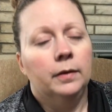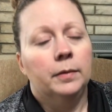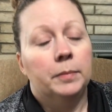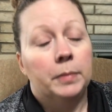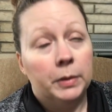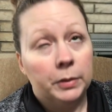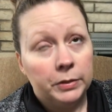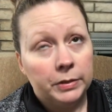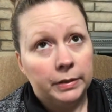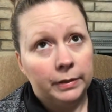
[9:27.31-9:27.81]

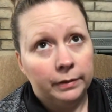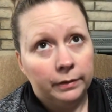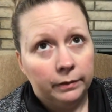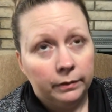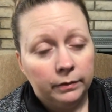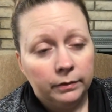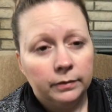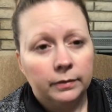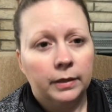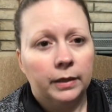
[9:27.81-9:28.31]
beer
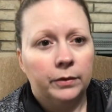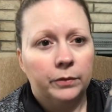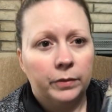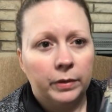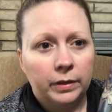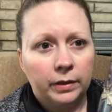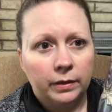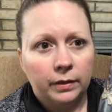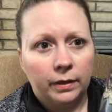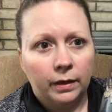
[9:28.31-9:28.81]
tin that
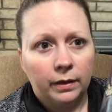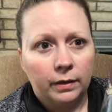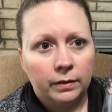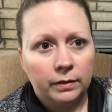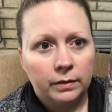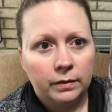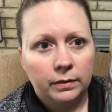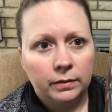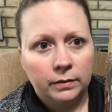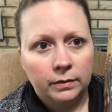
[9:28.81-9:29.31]
we
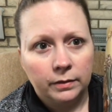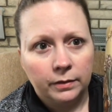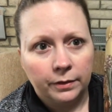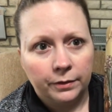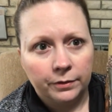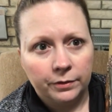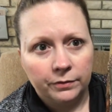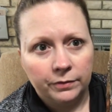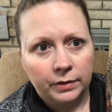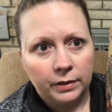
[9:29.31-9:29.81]
had in the
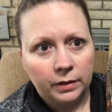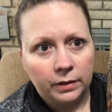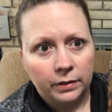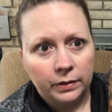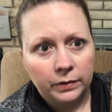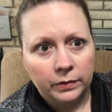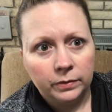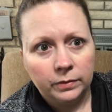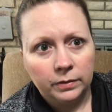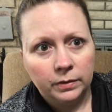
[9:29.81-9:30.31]
other
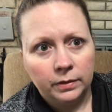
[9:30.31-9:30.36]
video,